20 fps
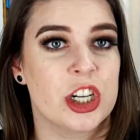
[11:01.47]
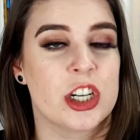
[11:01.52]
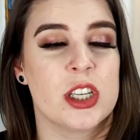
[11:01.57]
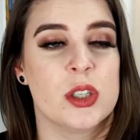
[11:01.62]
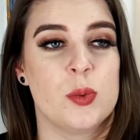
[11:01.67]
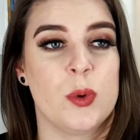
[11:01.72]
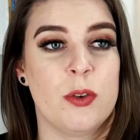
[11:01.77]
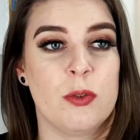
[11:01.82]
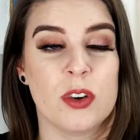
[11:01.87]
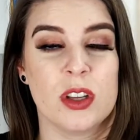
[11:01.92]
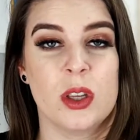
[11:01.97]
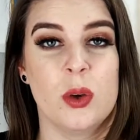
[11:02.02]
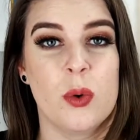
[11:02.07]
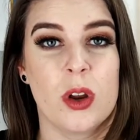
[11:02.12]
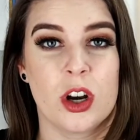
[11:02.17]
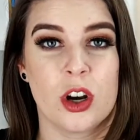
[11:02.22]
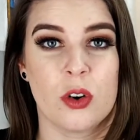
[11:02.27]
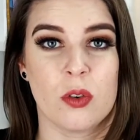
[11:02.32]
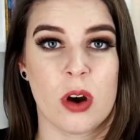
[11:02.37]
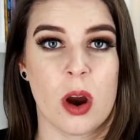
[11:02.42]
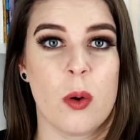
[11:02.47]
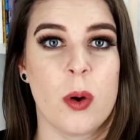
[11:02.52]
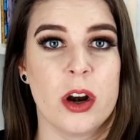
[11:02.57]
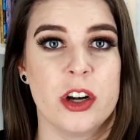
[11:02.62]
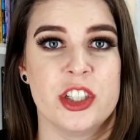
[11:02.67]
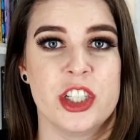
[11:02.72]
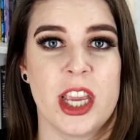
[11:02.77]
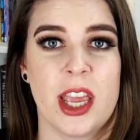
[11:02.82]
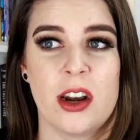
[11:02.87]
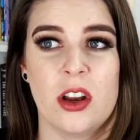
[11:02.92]
year because we really want to grow
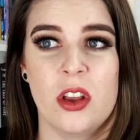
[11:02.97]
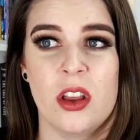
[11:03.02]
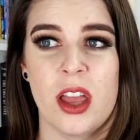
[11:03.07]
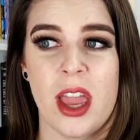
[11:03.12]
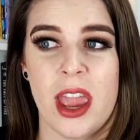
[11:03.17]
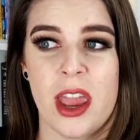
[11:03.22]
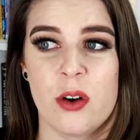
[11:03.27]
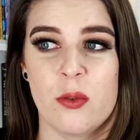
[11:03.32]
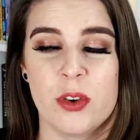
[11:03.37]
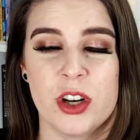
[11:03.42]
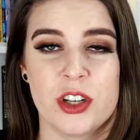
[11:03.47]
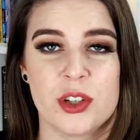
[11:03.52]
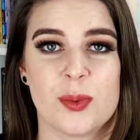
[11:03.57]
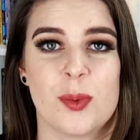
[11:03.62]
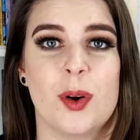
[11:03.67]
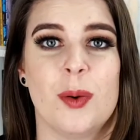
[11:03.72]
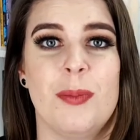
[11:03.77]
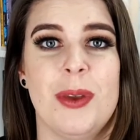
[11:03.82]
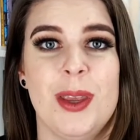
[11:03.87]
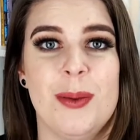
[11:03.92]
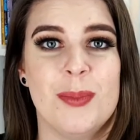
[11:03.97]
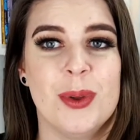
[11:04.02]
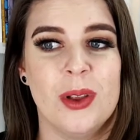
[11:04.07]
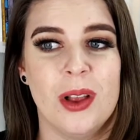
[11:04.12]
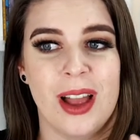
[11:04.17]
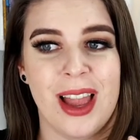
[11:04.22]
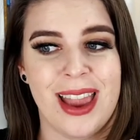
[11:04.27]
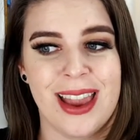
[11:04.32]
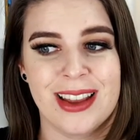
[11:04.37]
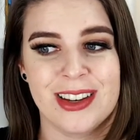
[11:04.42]
our channel and reach more
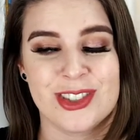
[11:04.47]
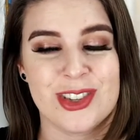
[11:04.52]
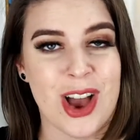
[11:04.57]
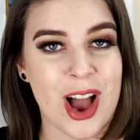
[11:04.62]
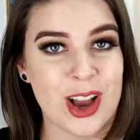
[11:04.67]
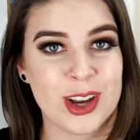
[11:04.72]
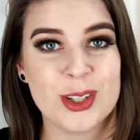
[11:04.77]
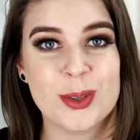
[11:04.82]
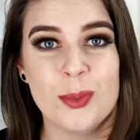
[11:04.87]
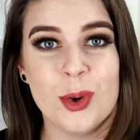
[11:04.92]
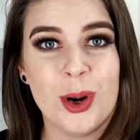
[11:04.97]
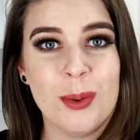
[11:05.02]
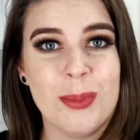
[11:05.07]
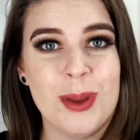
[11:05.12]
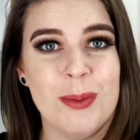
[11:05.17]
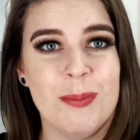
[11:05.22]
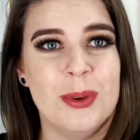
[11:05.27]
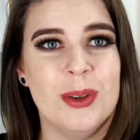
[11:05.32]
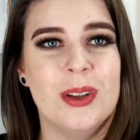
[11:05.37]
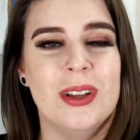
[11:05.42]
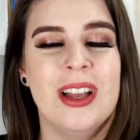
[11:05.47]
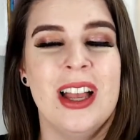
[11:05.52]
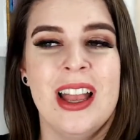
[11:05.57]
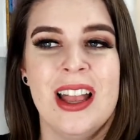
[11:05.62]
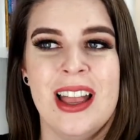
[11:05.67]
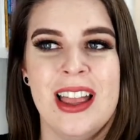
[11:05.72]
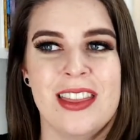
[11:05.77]
people and talk to more people.